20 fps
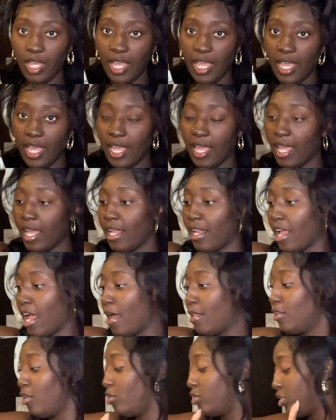And
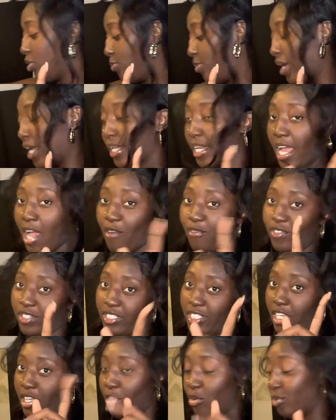I know she packed the outfits
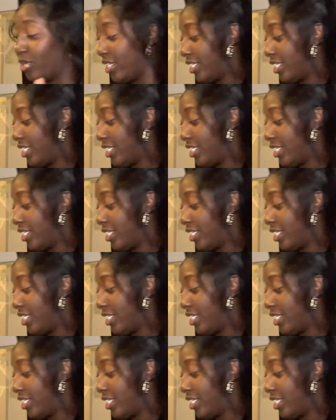that go with